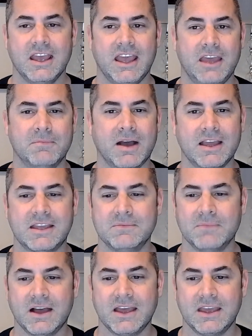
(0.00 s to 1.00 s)
And
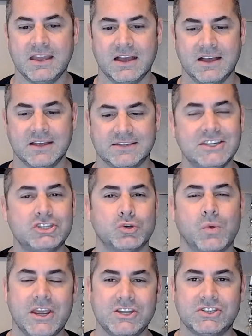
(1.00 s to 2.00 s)
my
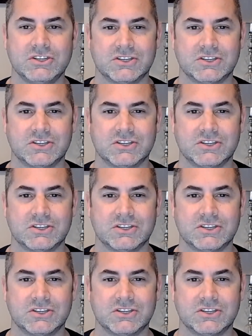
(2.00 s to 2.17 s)
situation